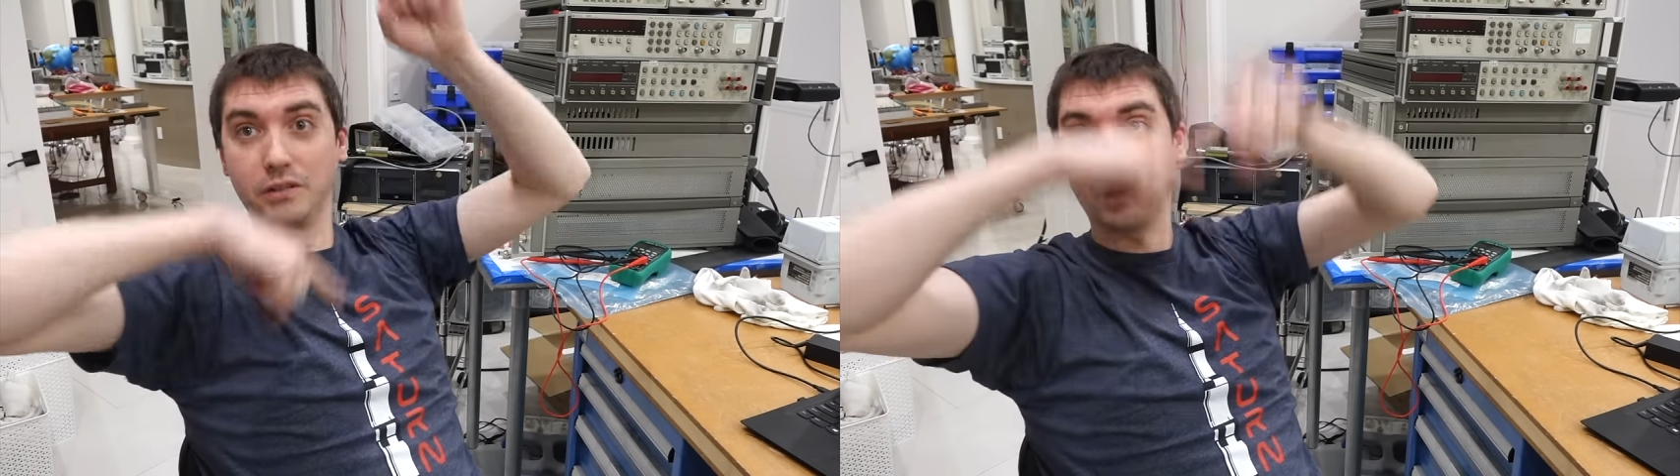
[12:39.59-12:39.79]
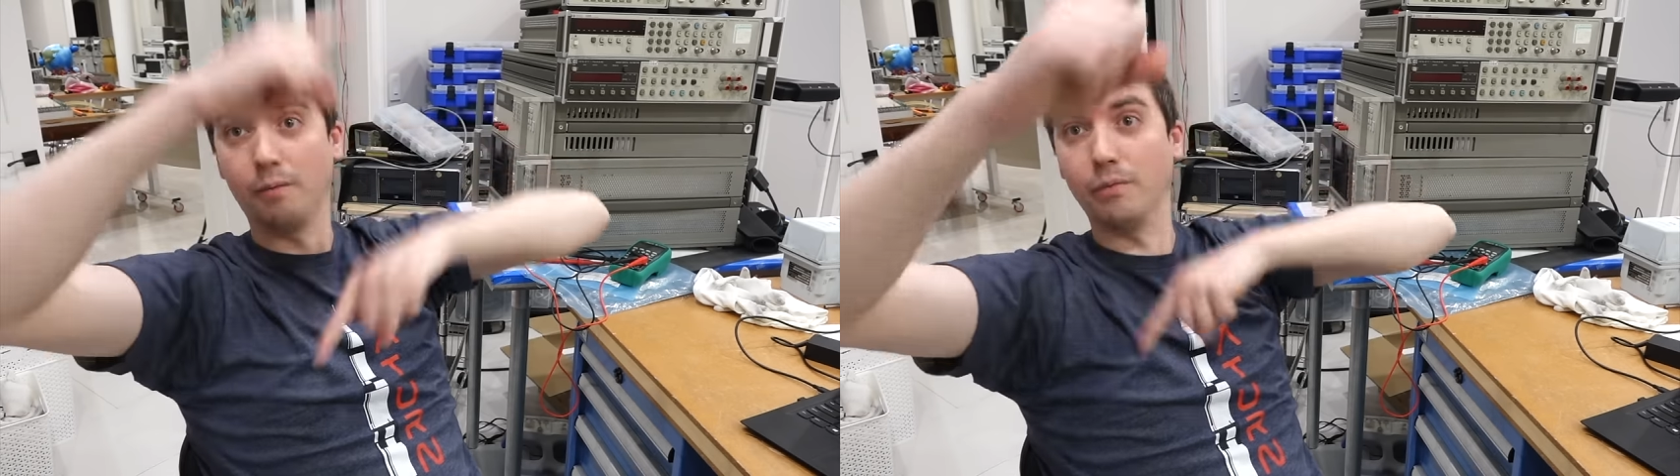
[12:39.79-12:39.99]

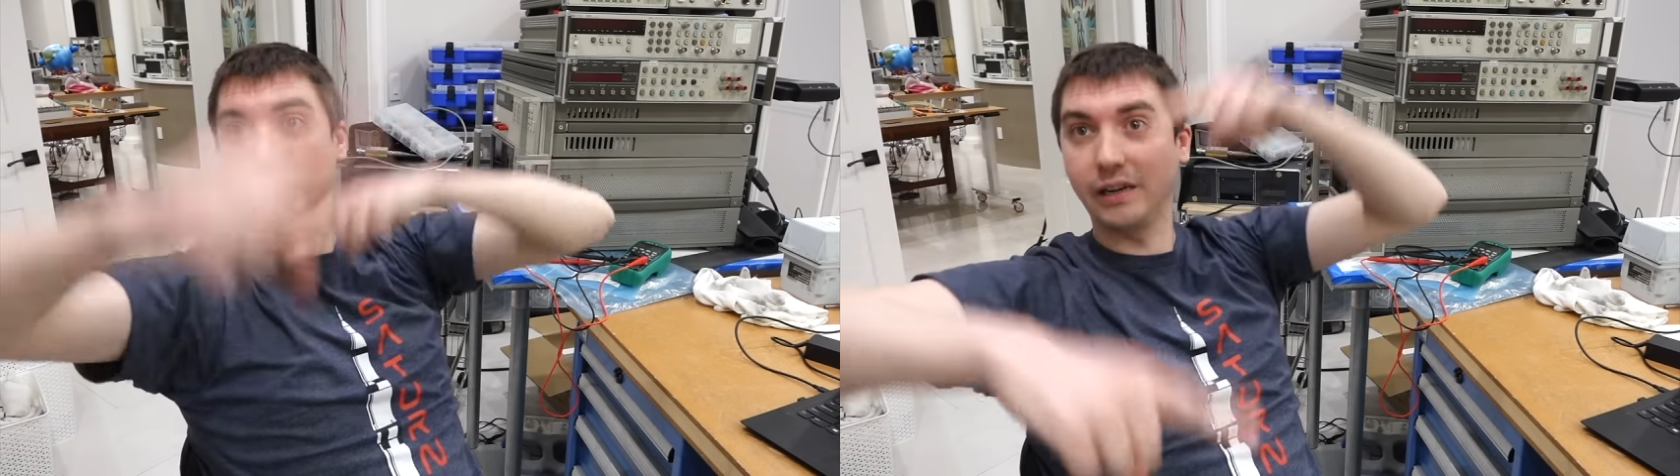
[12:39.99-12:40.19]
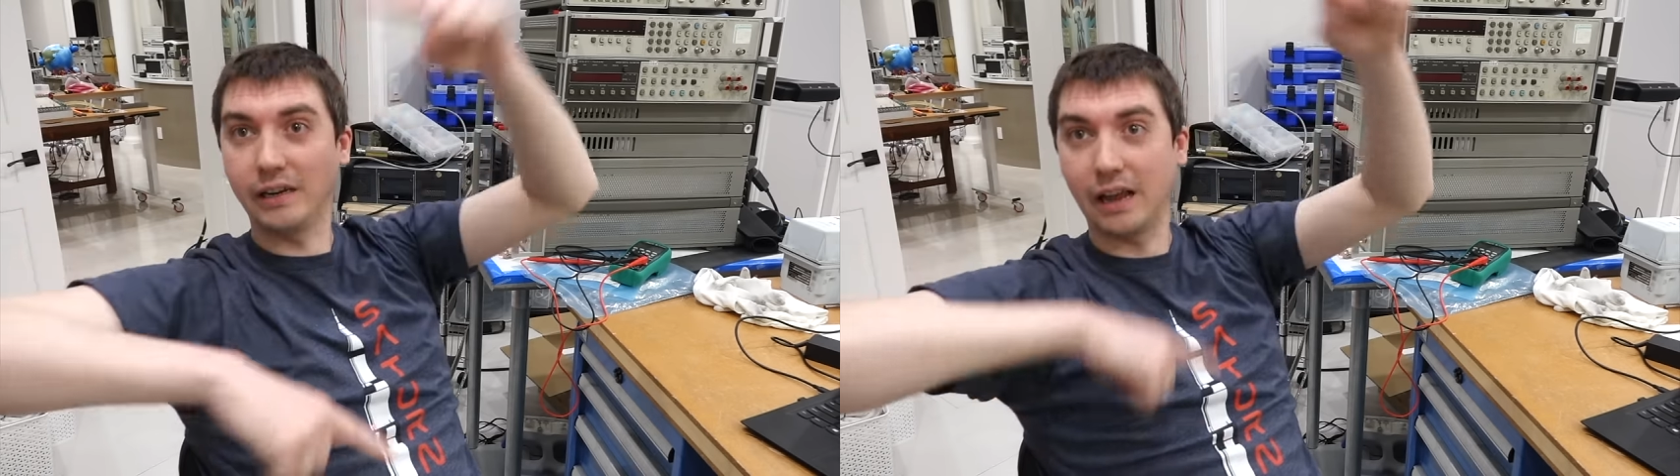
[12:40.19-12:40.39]

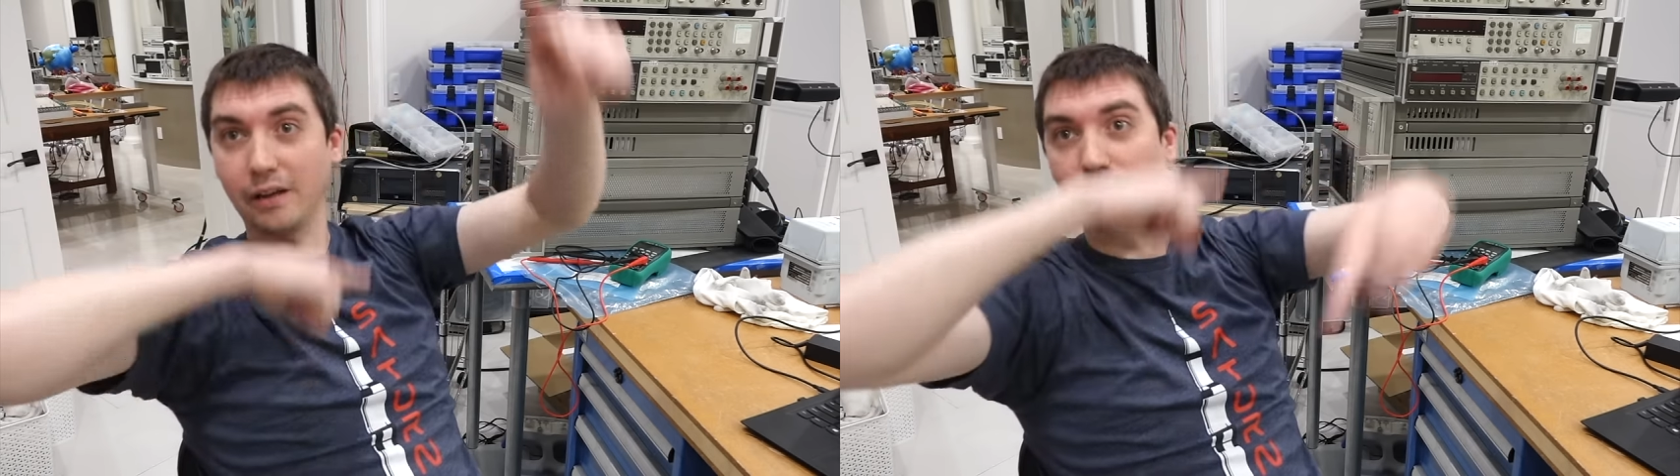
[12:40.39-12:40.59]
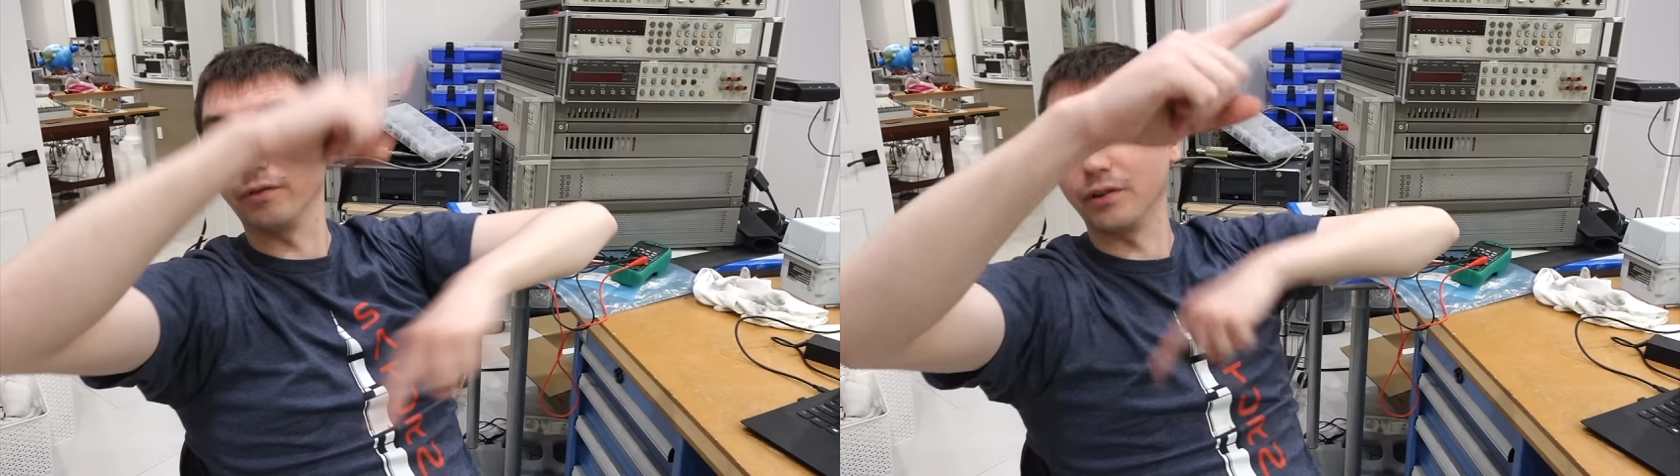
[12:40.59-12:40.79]
tumbling
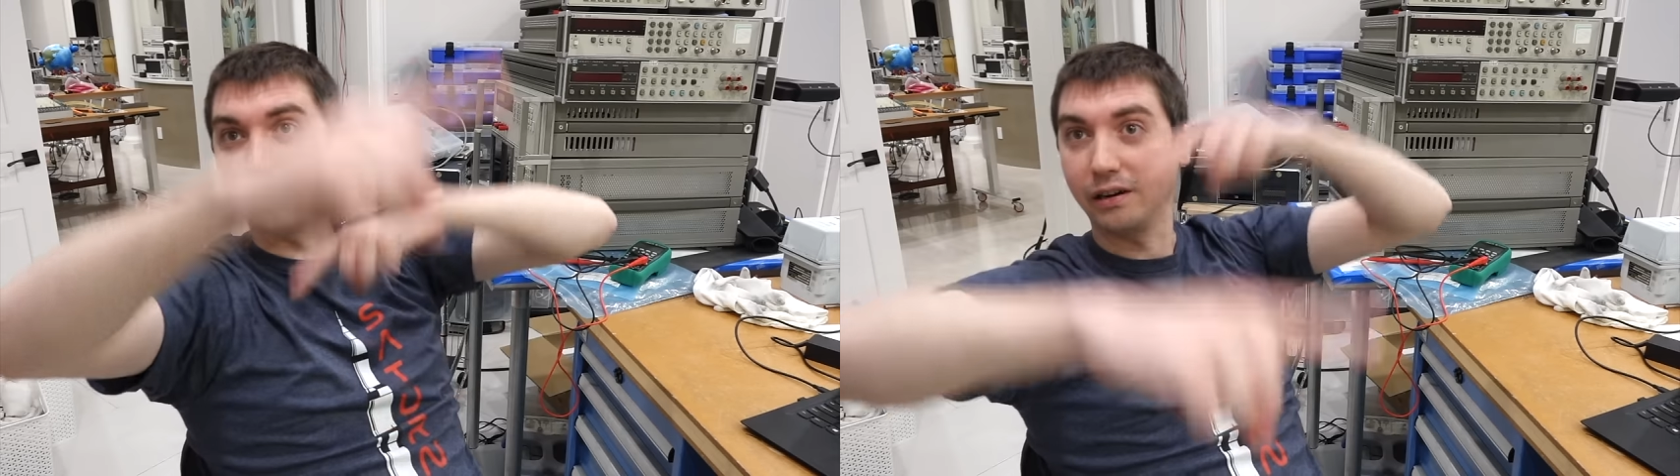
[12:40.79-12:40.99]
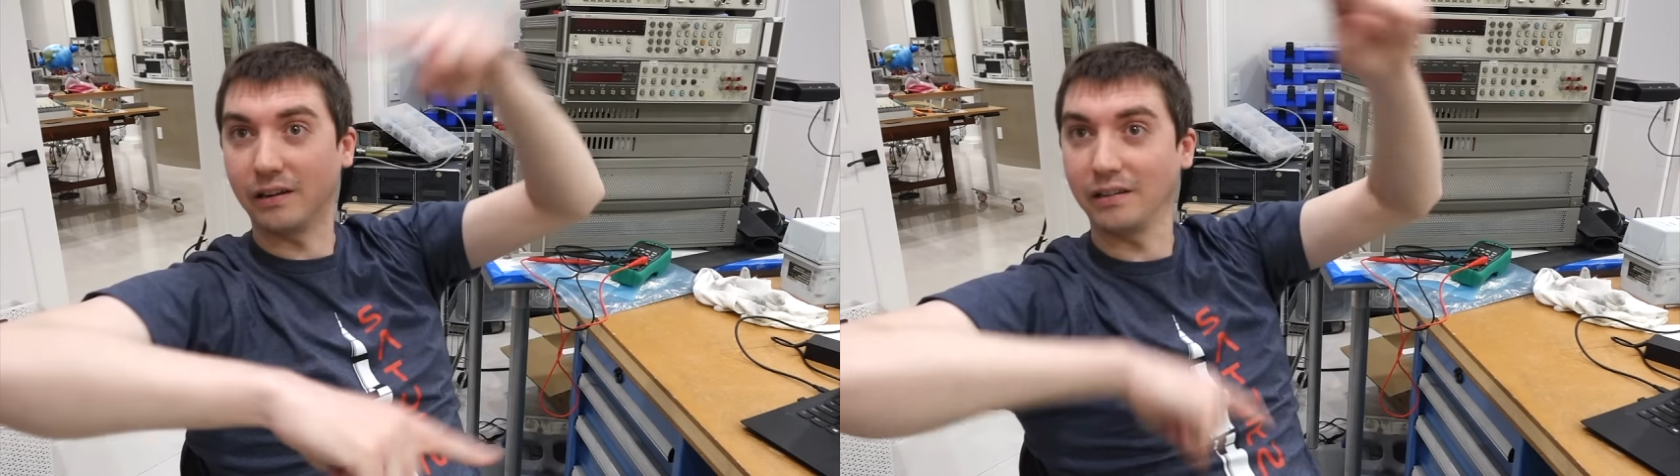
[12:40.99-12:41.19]
head over,
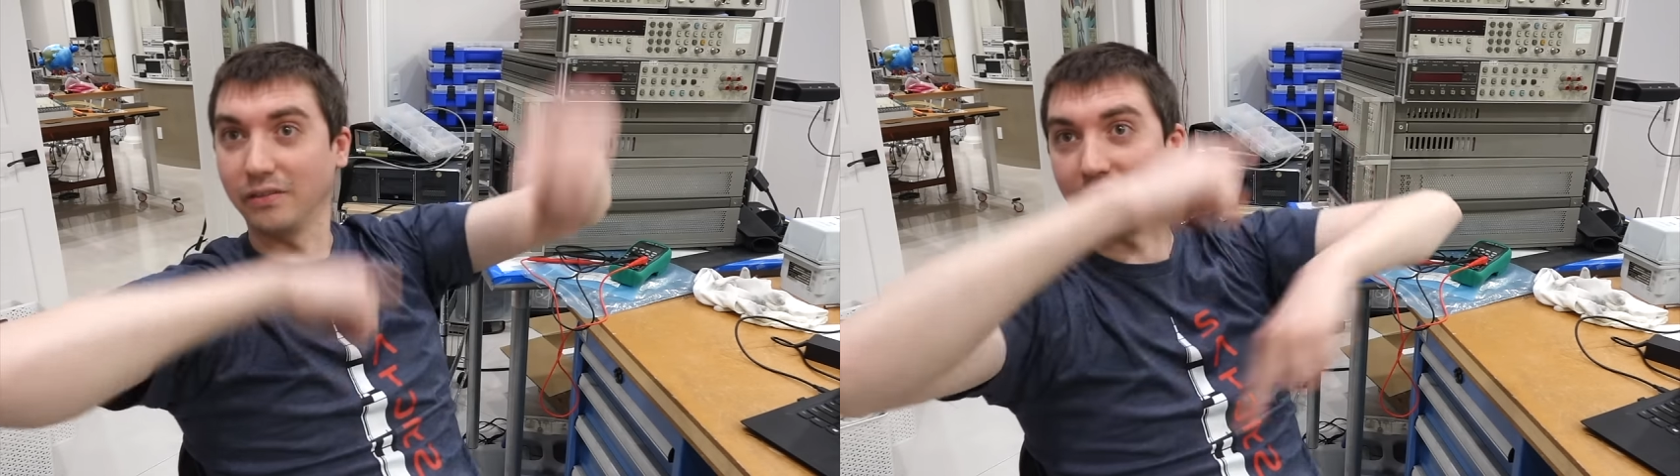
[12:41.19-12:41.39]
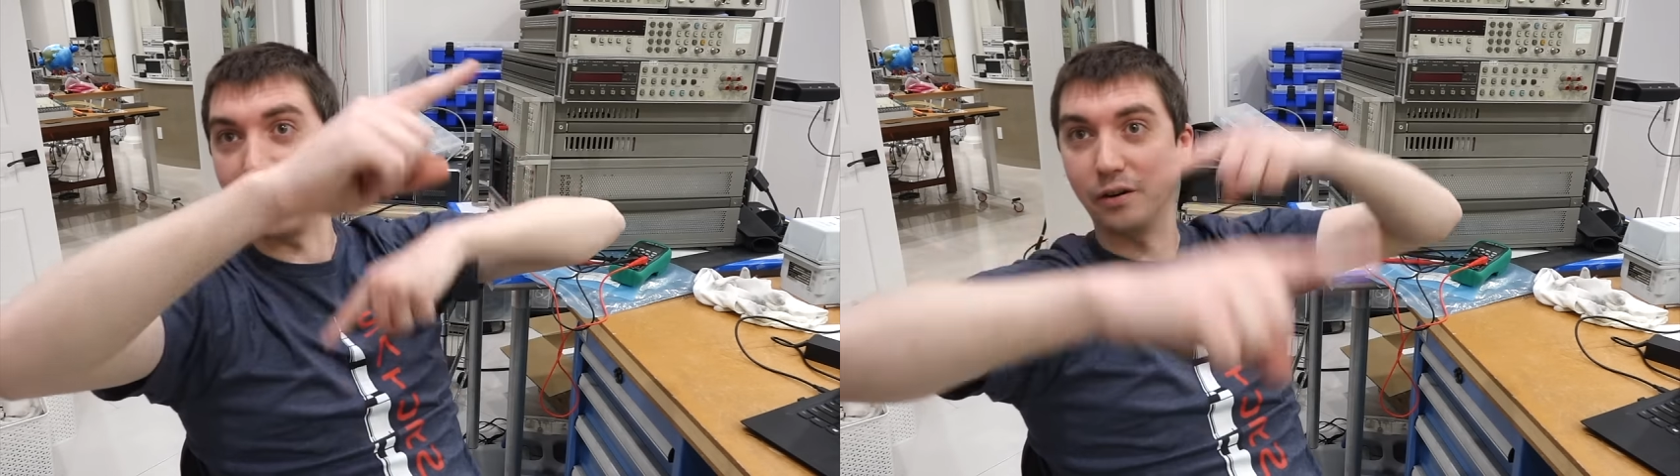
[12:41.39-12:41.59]

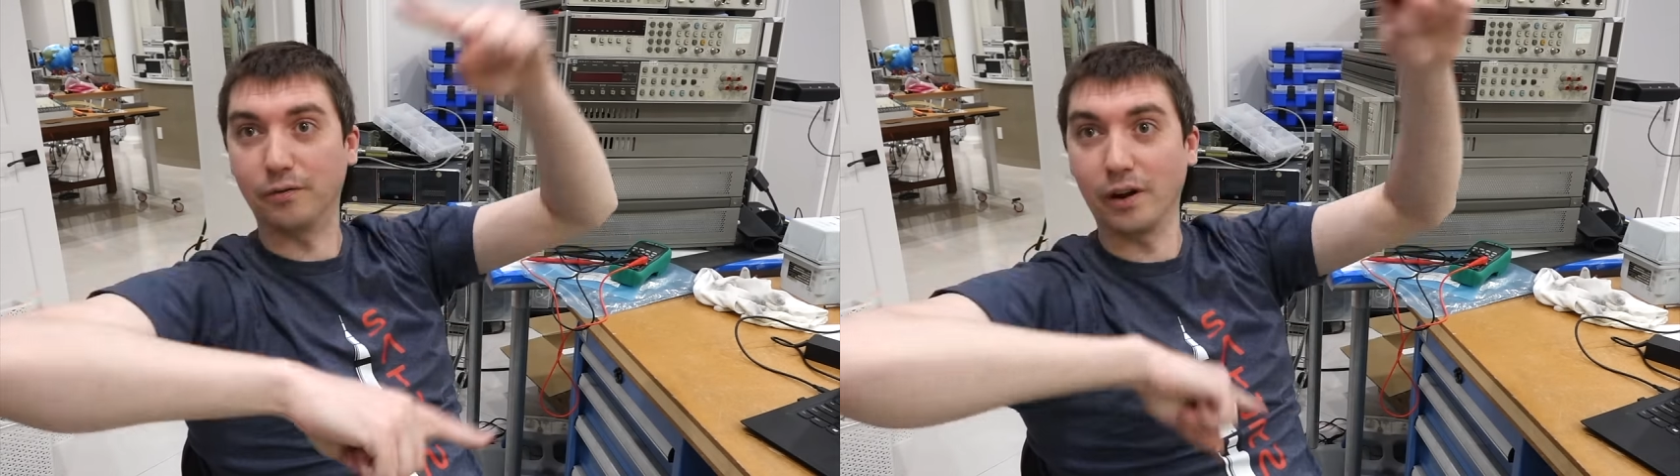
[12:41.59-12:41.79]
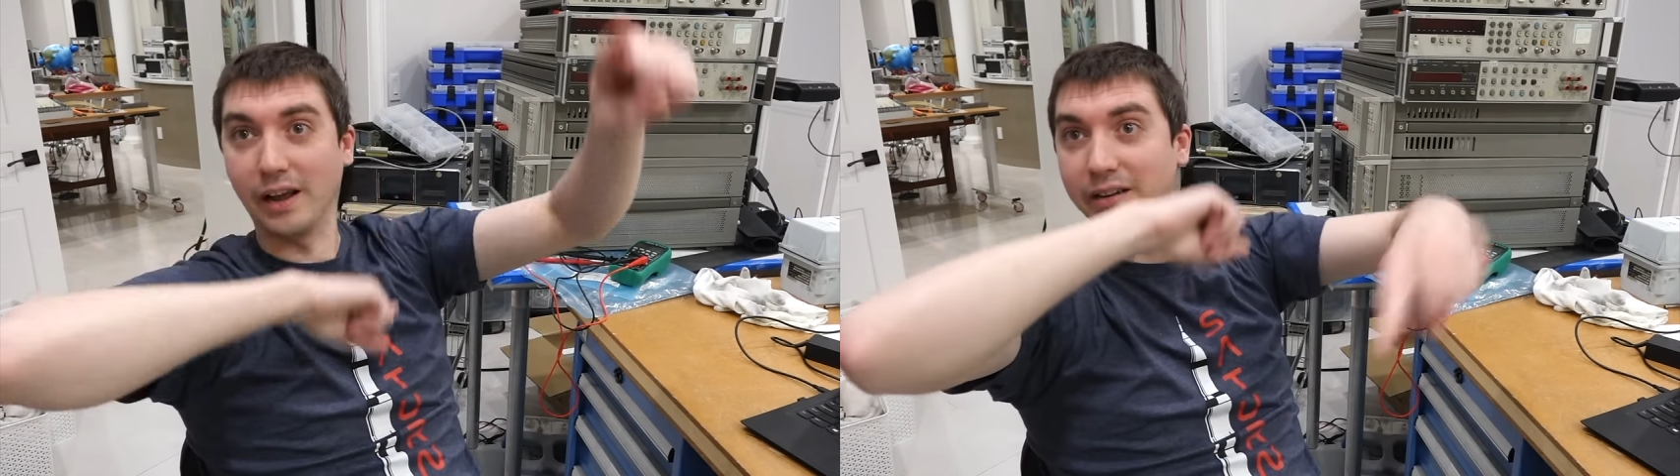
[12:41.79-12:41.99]
like end
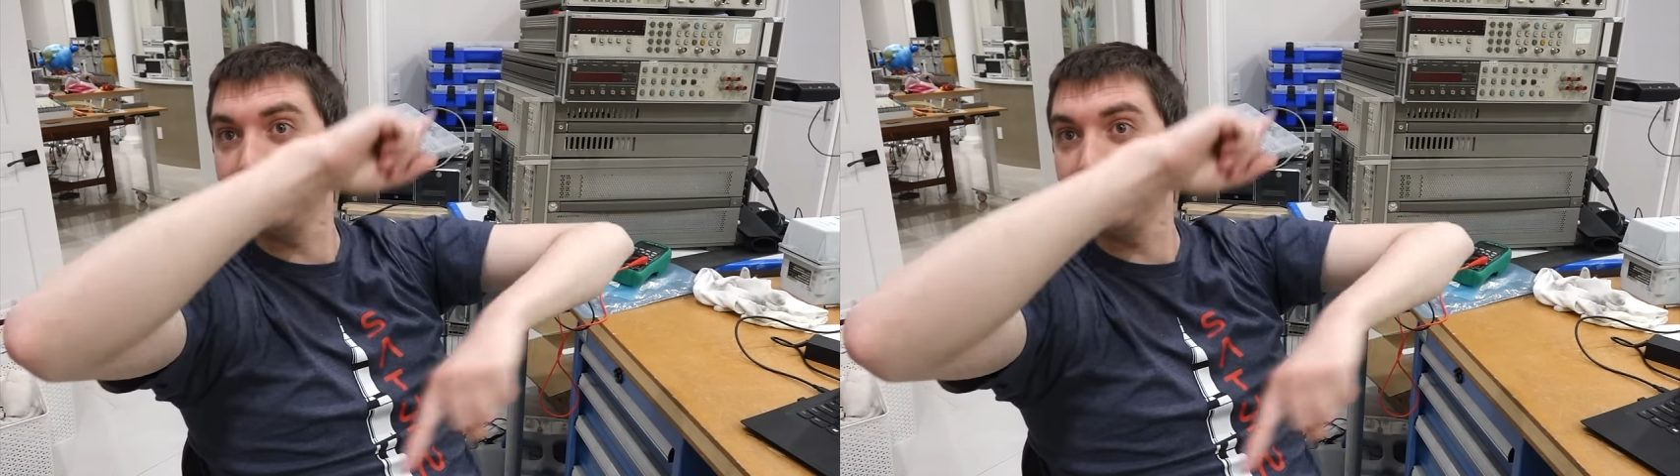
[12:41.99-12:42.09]
over end.